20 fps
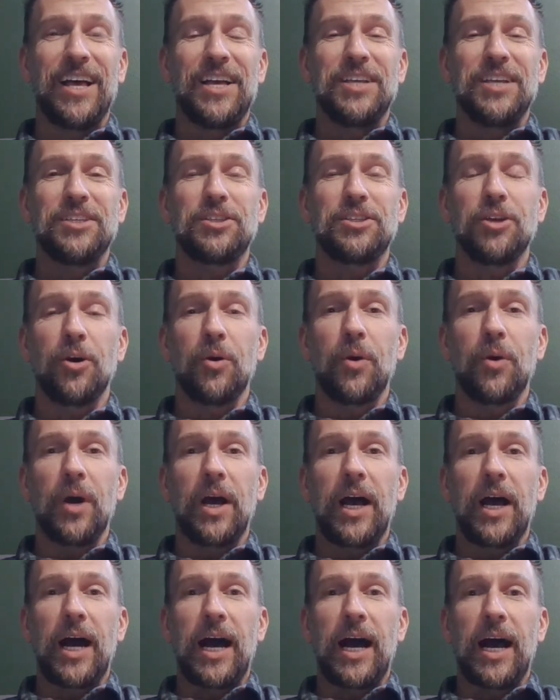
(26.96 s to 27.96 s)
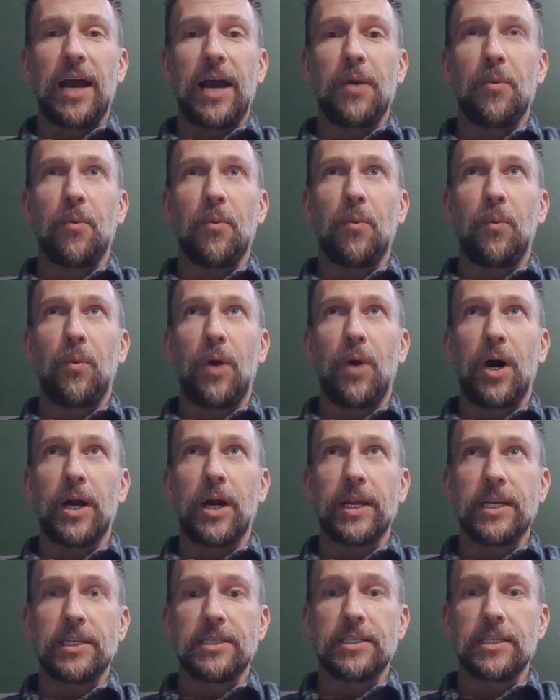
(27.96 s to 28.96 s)
So I
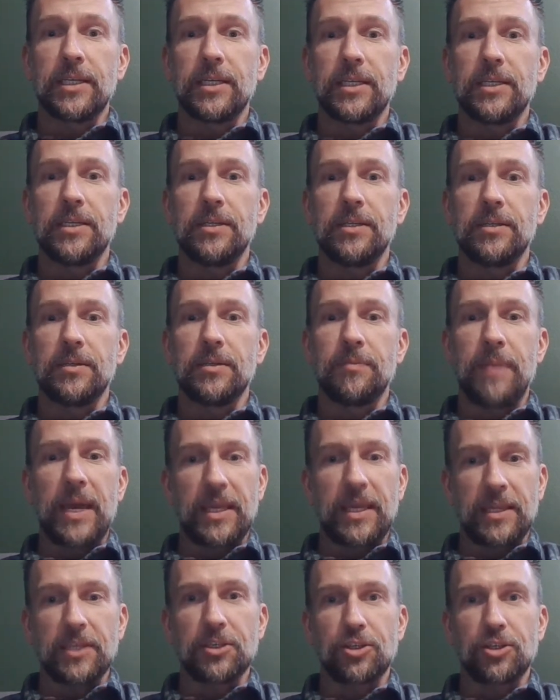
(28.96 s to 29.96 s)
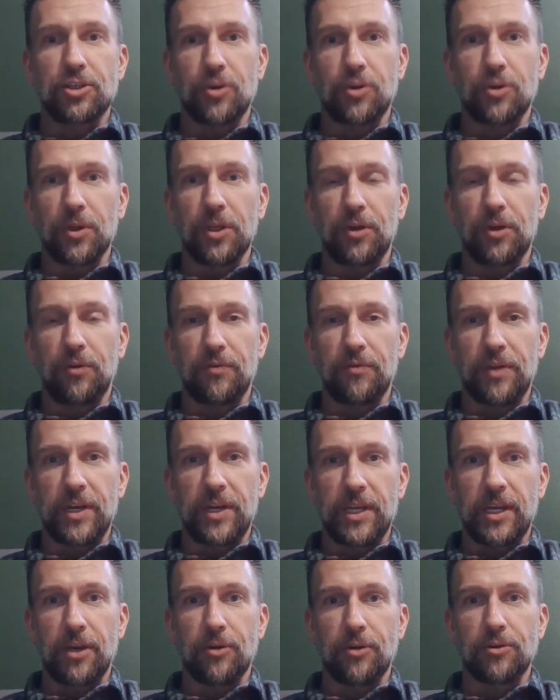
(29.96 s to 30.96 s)
wanted to make this short little
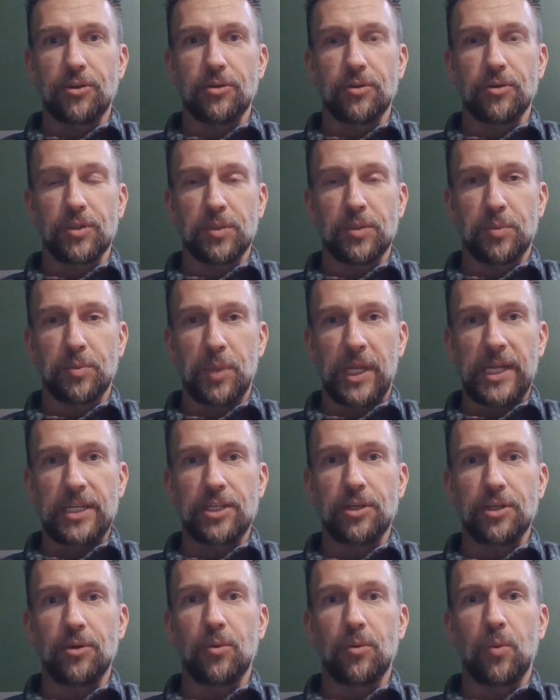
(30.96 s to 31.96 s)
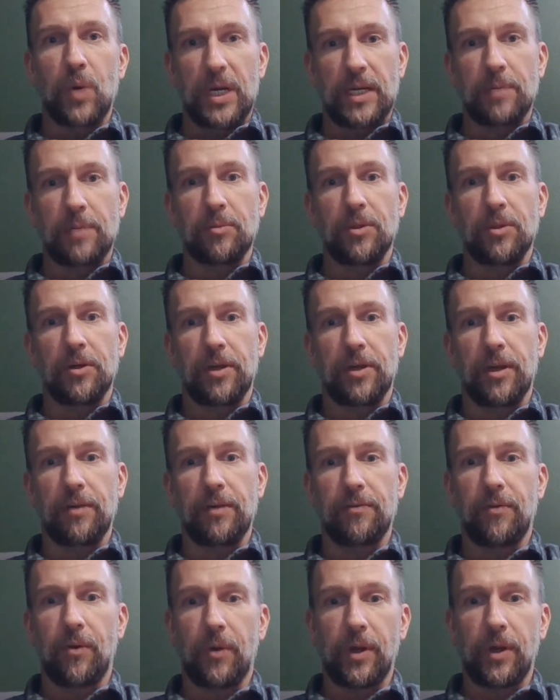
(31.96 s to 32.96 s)
video to explain to you what I'm looking
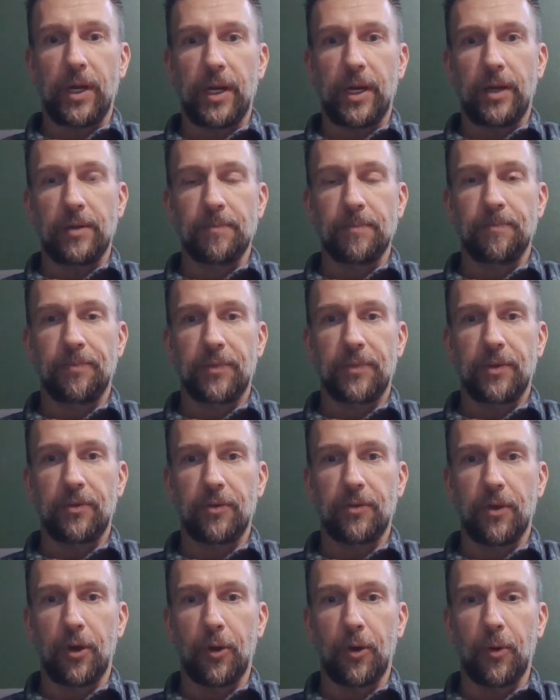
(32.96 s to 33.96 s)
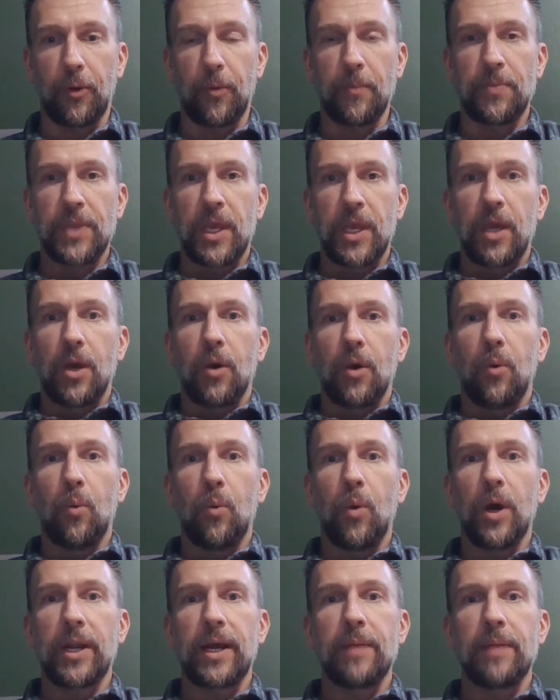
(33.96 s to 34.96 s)
for here. So
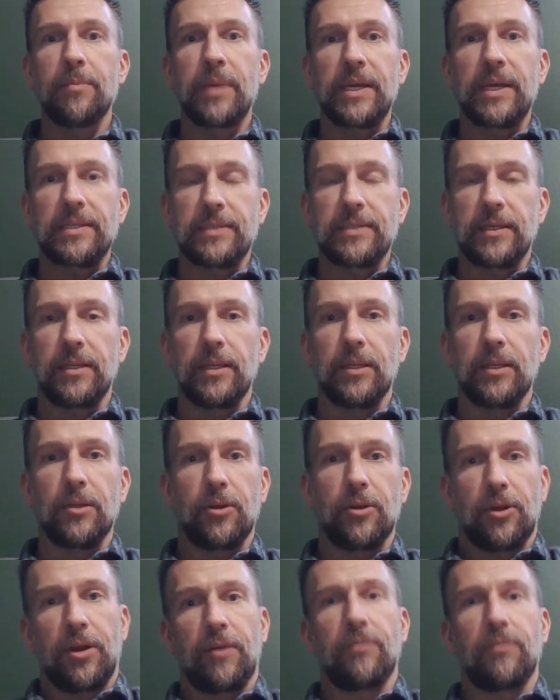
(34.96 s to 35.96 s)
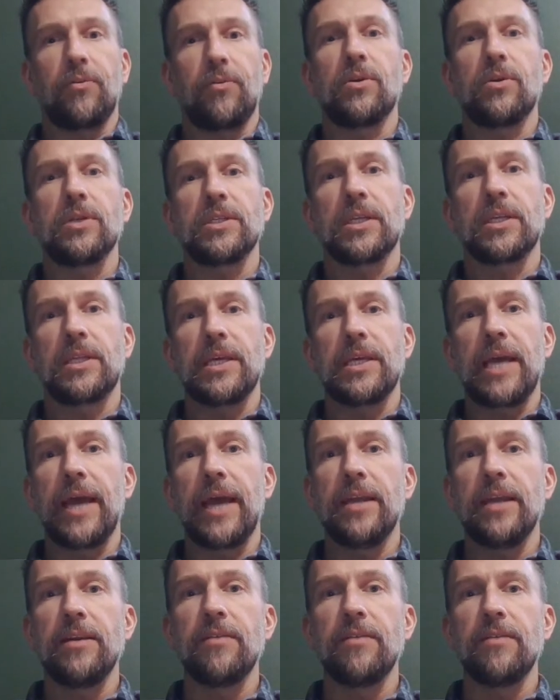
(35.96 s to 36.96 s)
what I'm basically looking for is at the
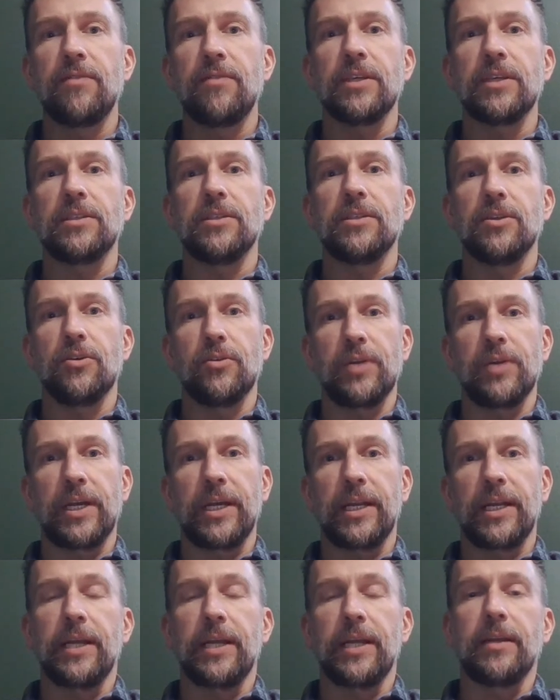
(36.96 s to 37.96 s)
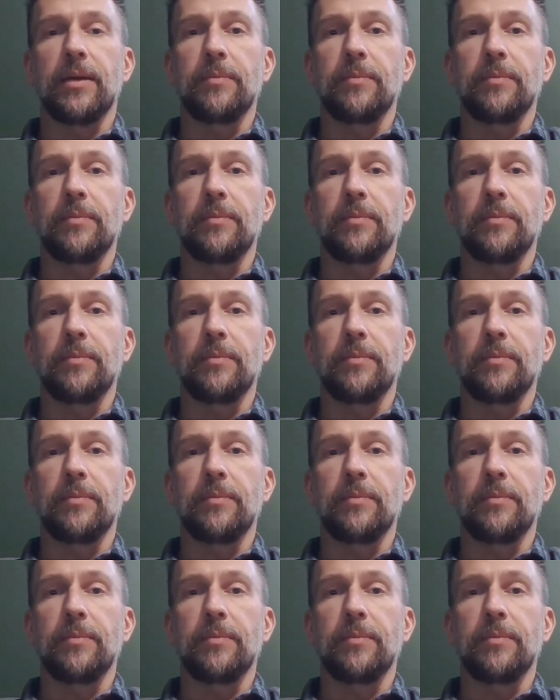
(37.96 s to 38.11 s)
end of this unit, and